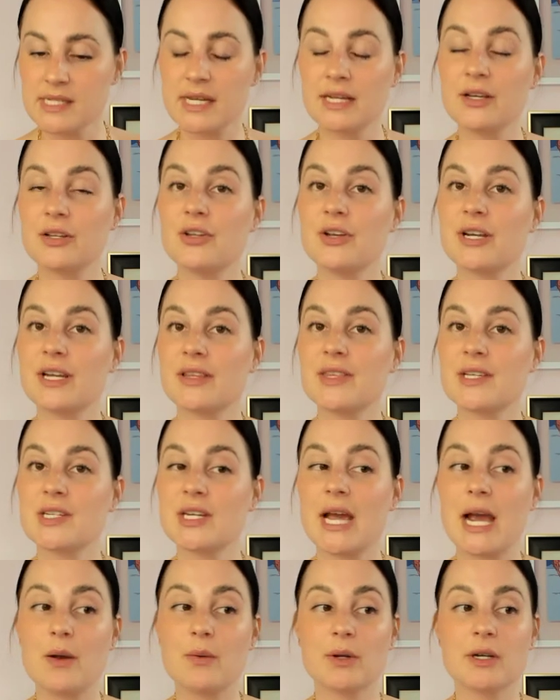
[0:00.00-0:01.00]
take a look at the
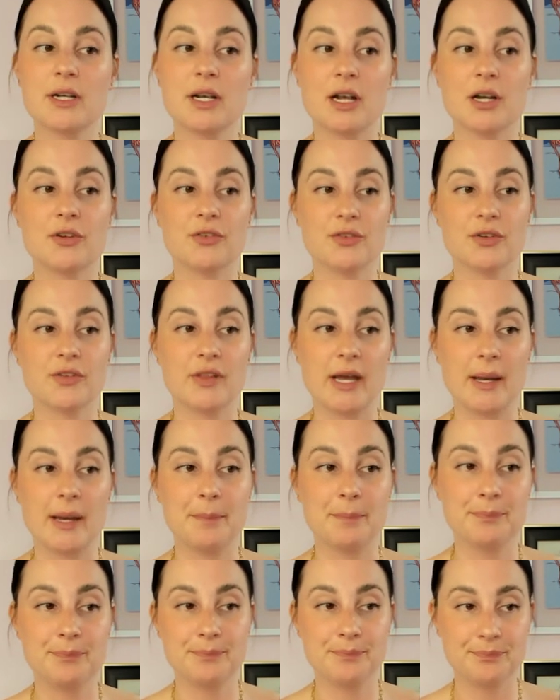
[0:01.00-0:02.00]
Tower card for them.